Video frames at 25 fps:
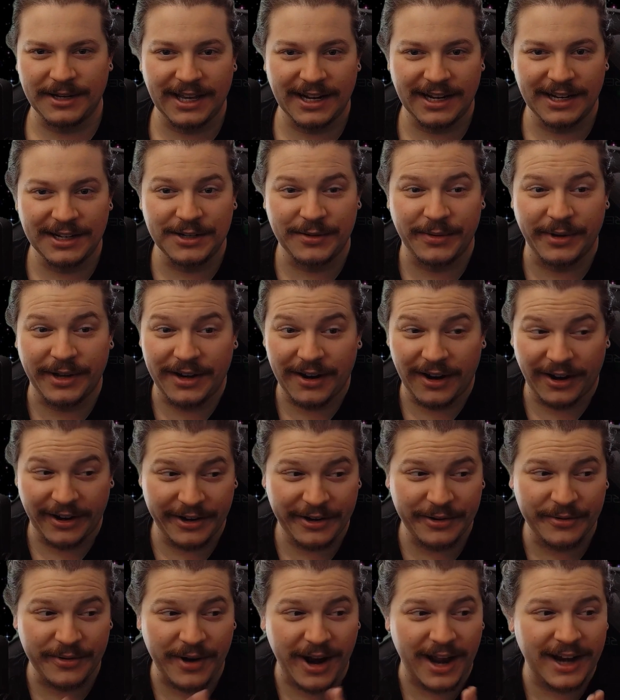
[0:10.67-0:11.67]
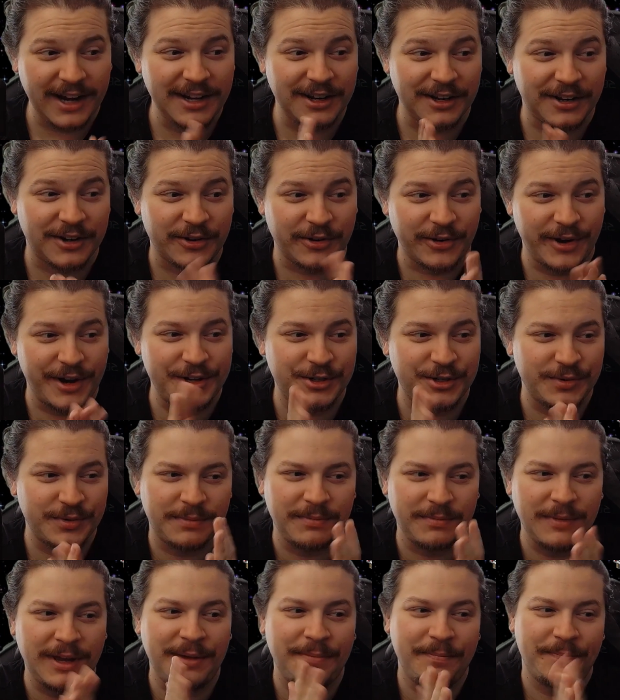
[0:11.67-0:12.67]
to get into it. Are you ready to cringe
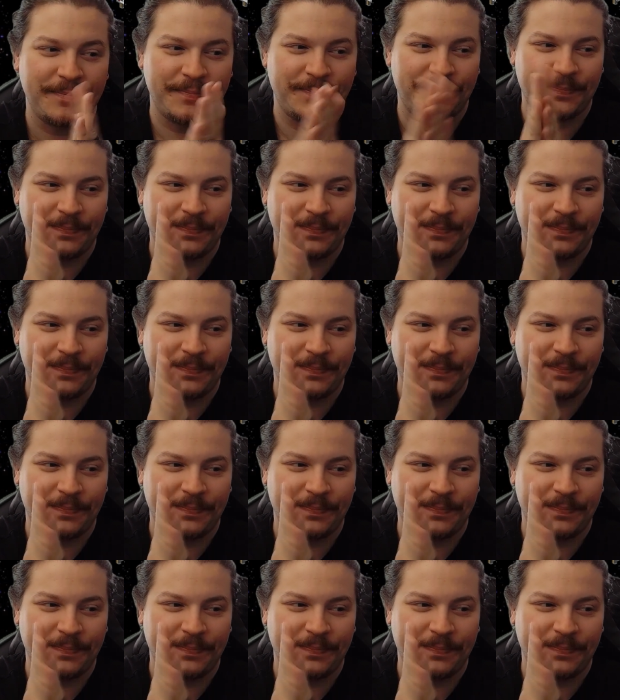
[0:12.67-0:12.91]
with me?